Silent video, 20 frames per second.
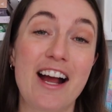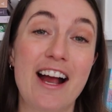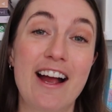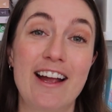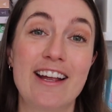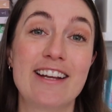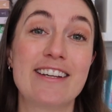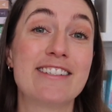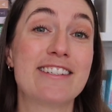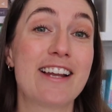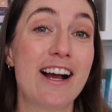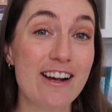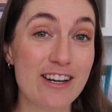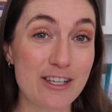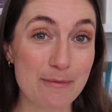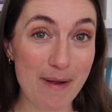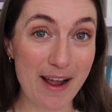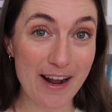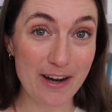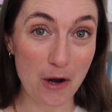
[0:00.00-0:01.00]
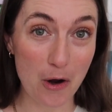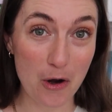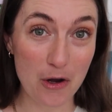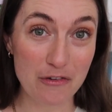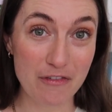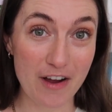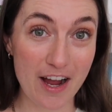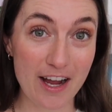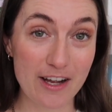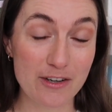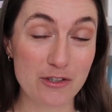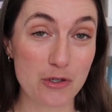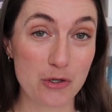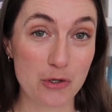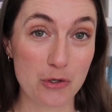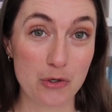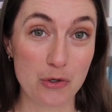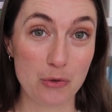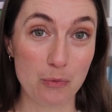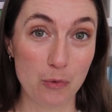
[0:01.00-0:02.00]
I ducked back over
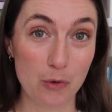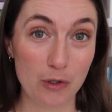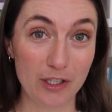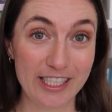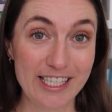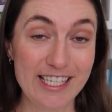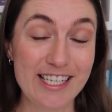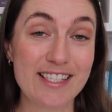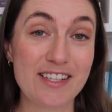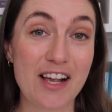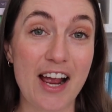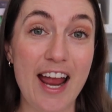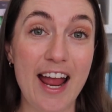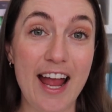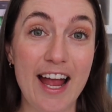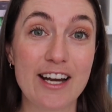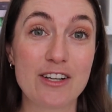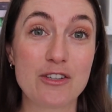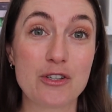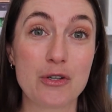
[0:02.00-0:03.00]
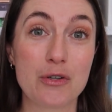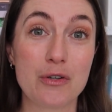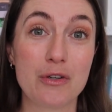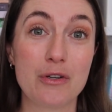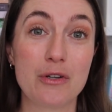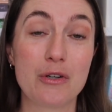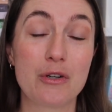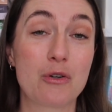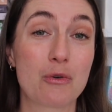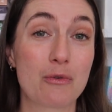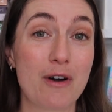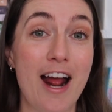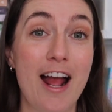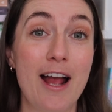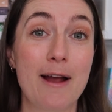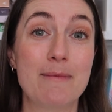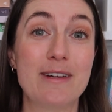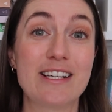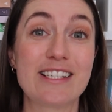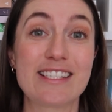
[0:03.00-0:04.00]
to Woolies. I had to
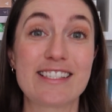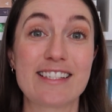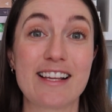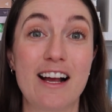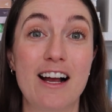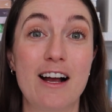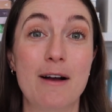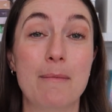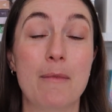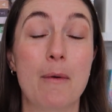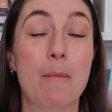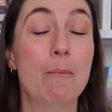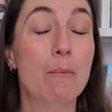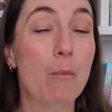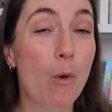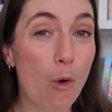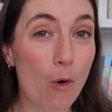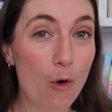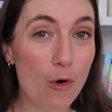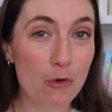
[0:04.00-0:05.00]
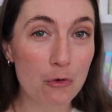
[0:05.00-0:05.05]
grab some more